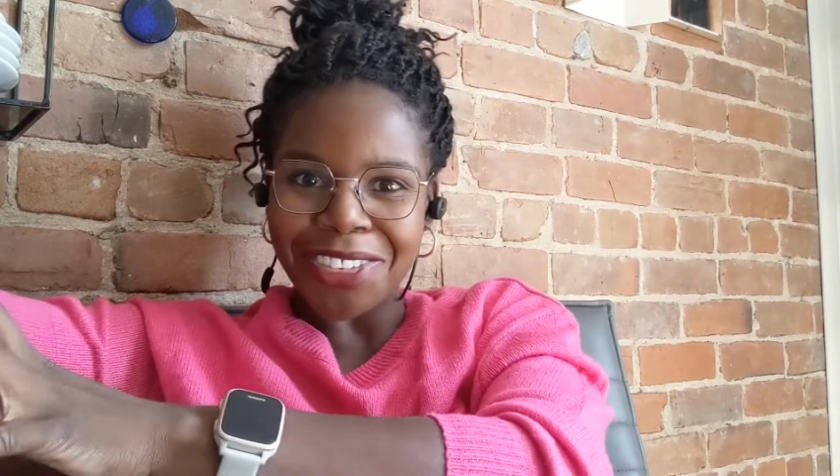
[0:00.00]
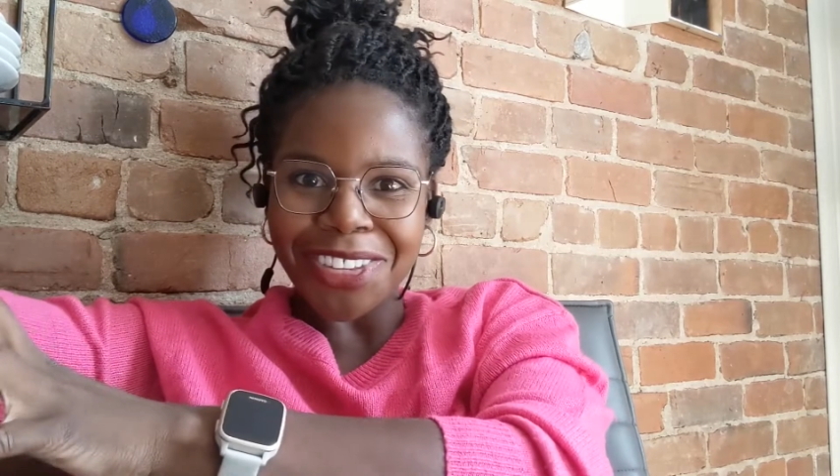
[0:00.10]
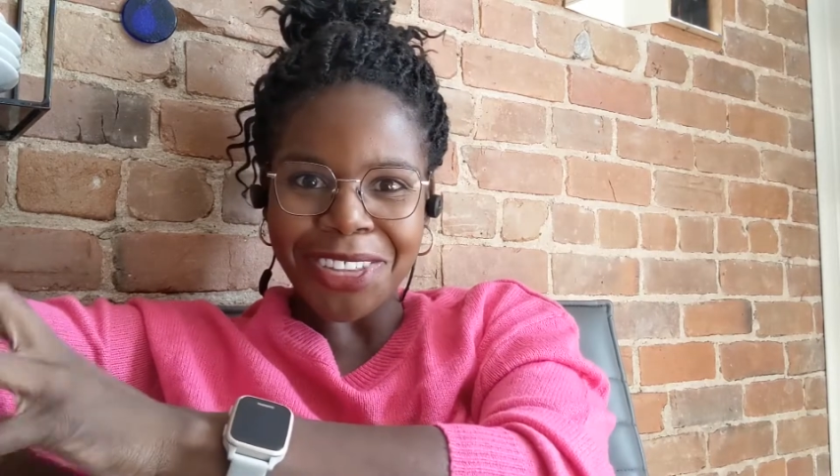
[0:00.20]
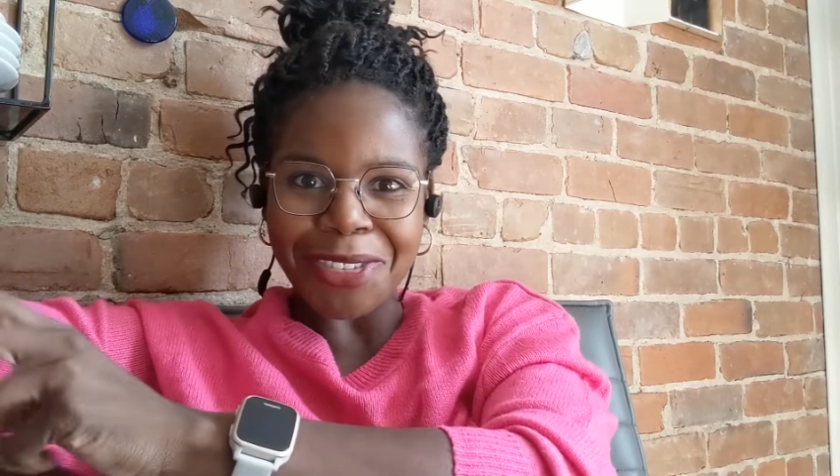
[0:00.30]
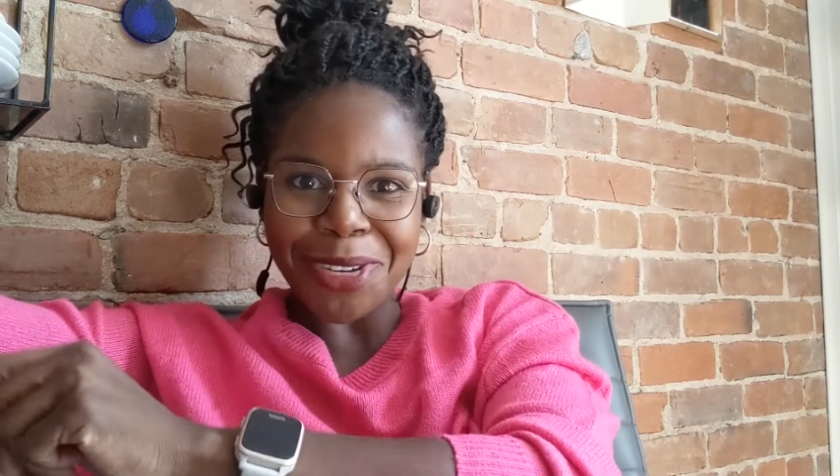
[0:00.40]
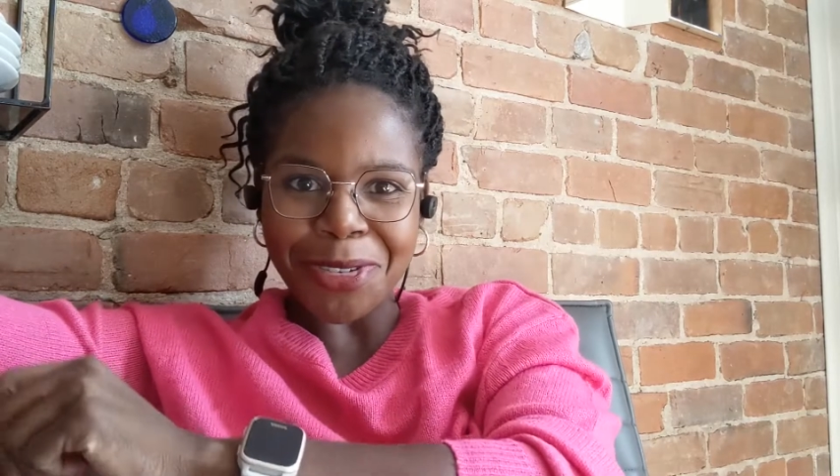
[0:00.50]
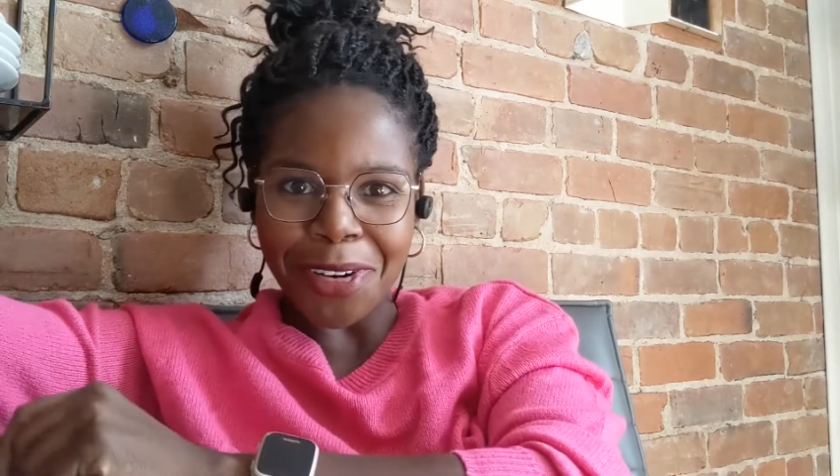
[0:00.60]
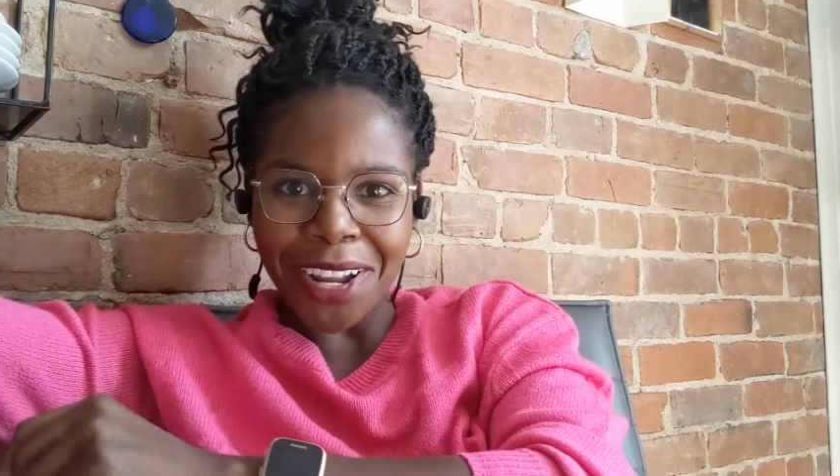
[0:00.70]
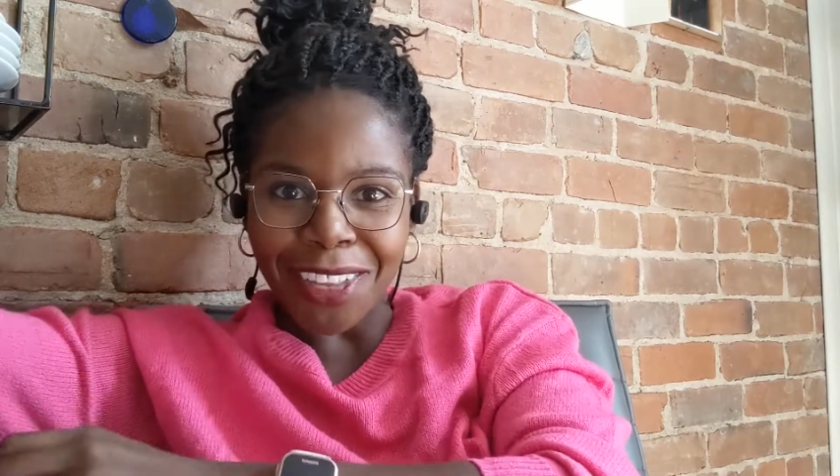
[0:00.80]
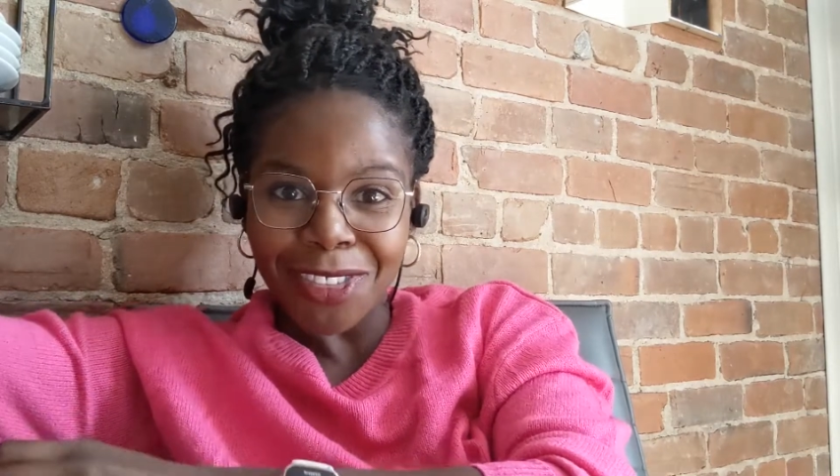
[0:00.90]

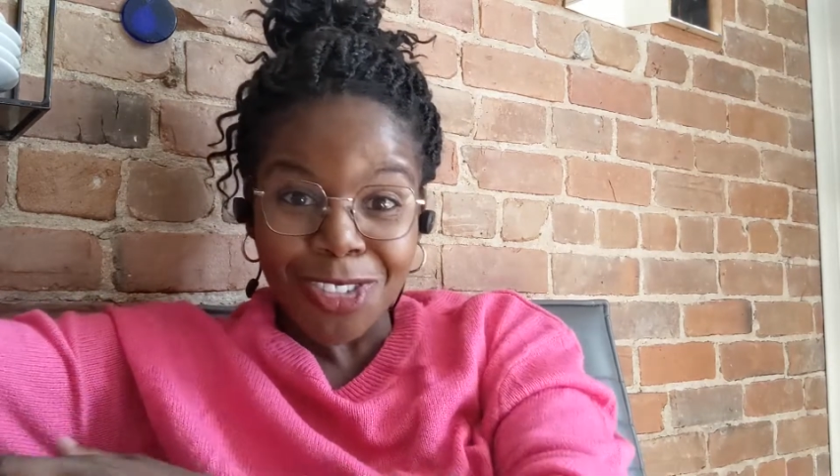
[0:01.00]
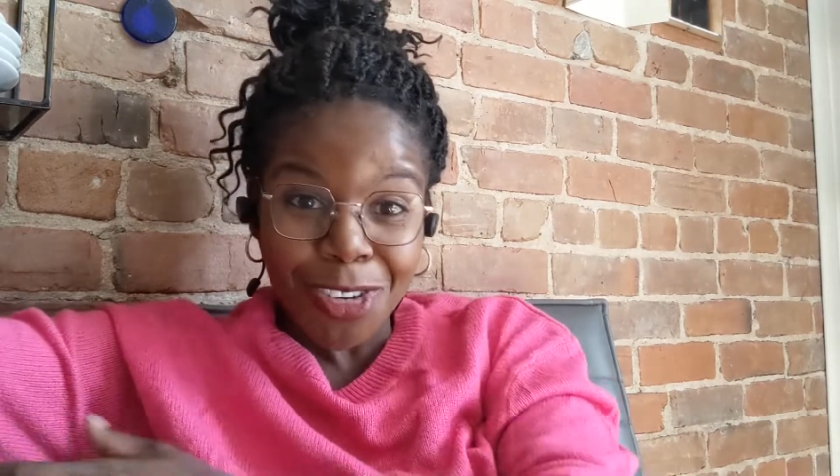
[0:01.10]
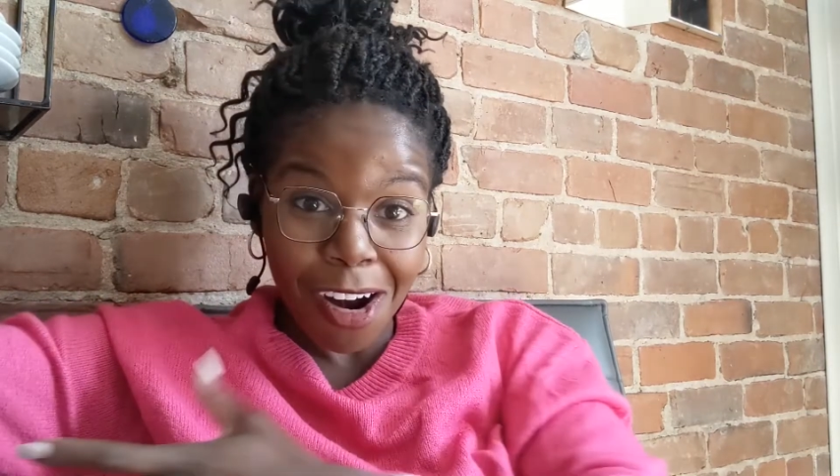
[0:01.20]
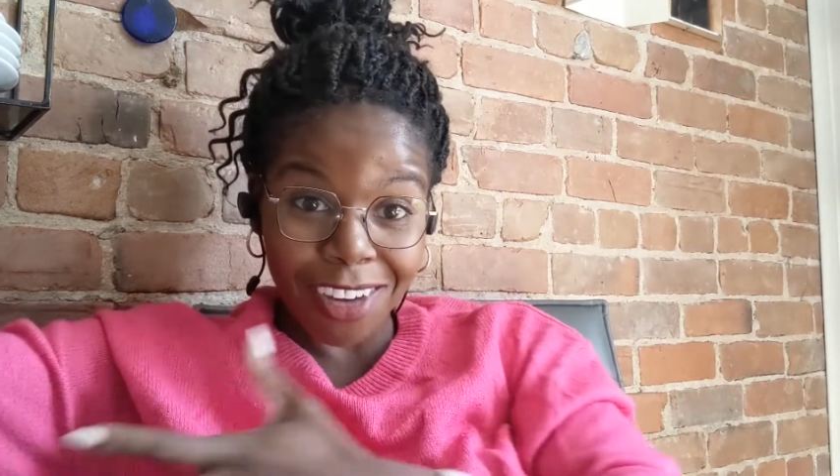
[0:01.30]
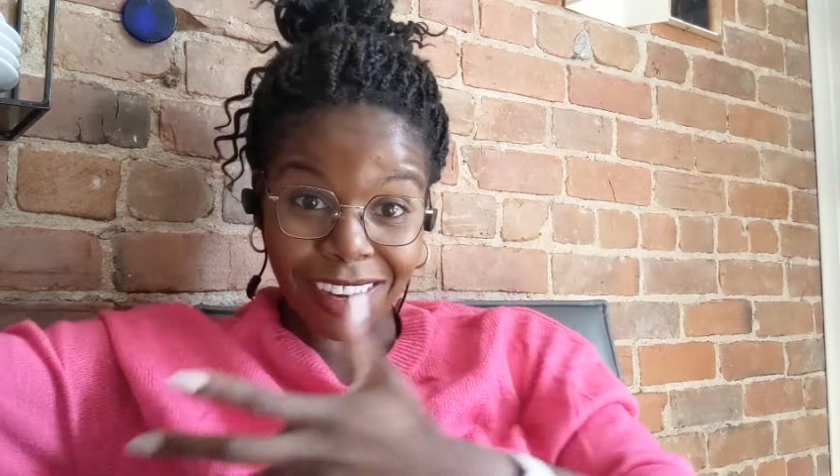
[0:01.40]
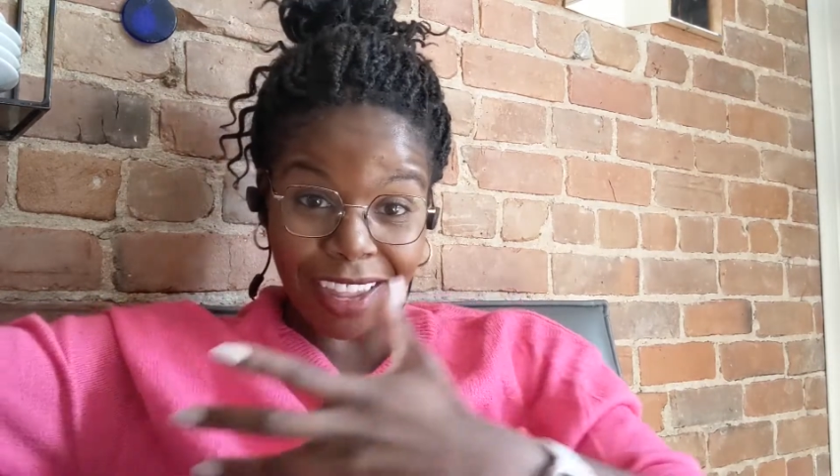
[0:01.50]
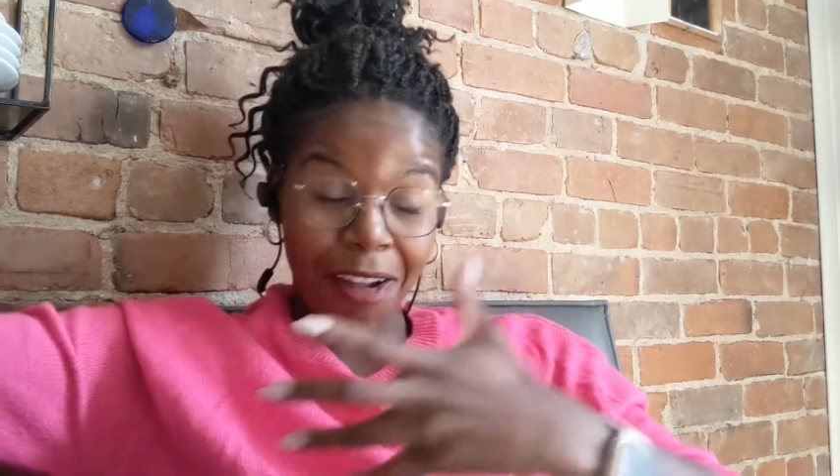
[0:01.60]
Numenorians charging